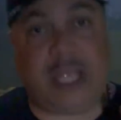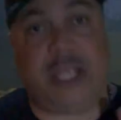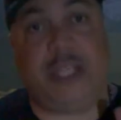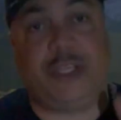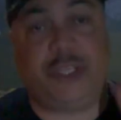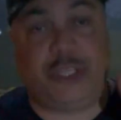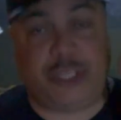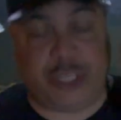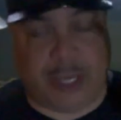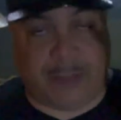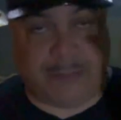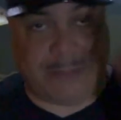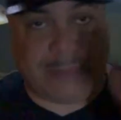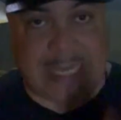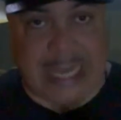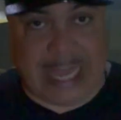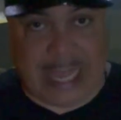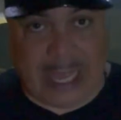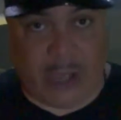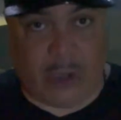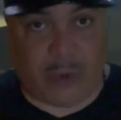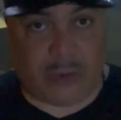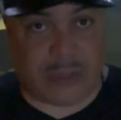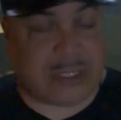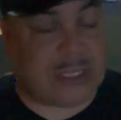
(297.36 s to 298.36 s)
and jumped
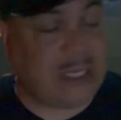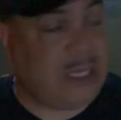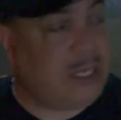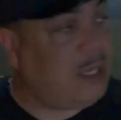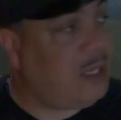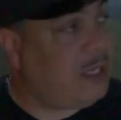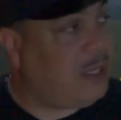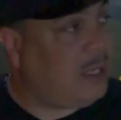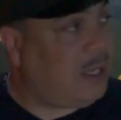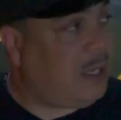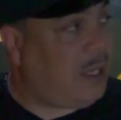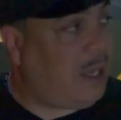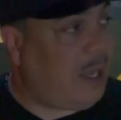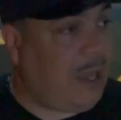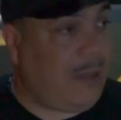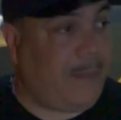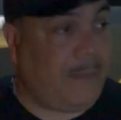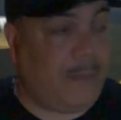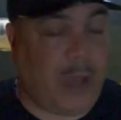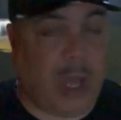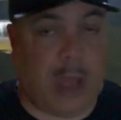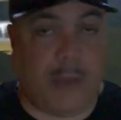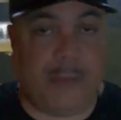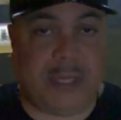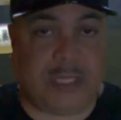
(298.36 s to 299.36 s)
out in
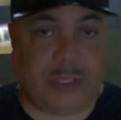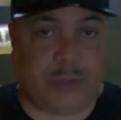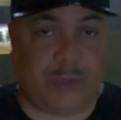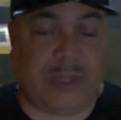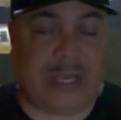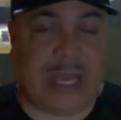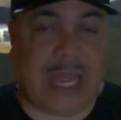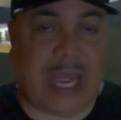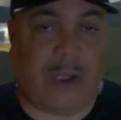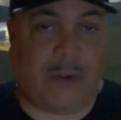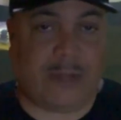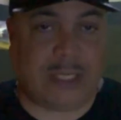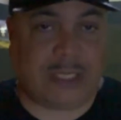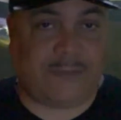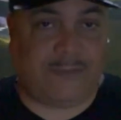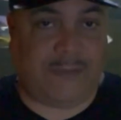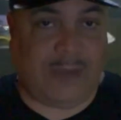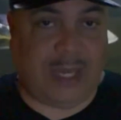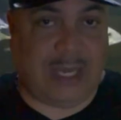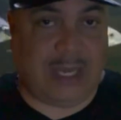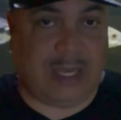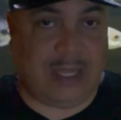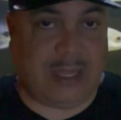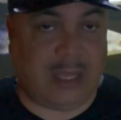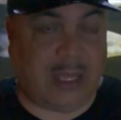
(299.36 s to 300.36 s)
moments when I was
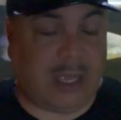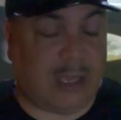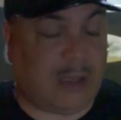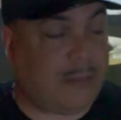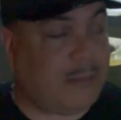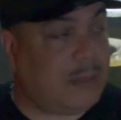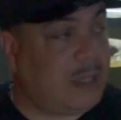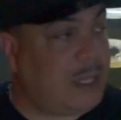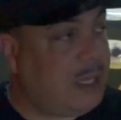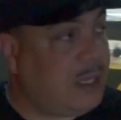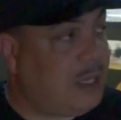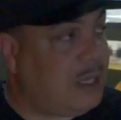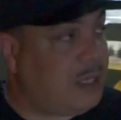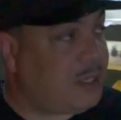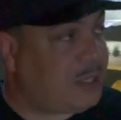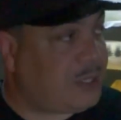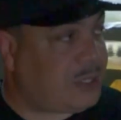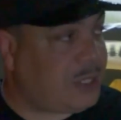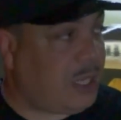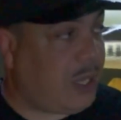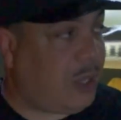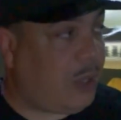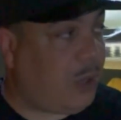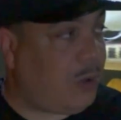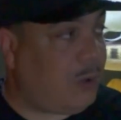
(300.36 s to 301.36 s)
feeding them.
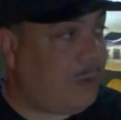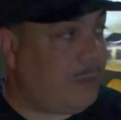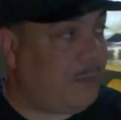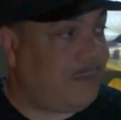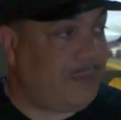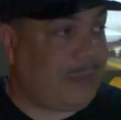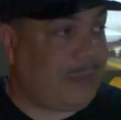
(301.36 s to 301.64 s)
So